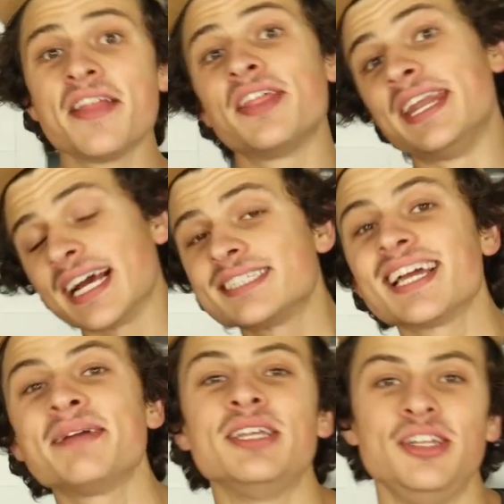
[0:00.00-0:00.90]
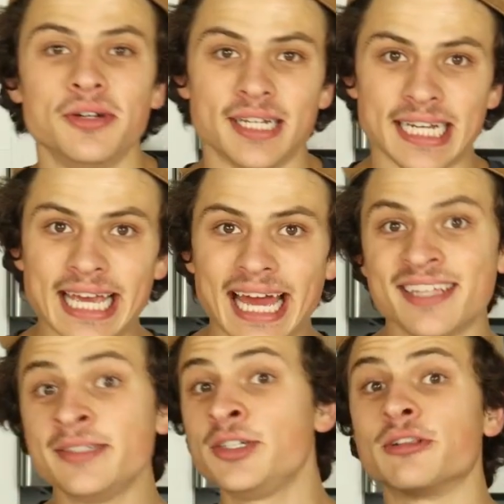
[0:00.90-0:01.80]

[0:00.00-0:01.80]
The next time you do it again,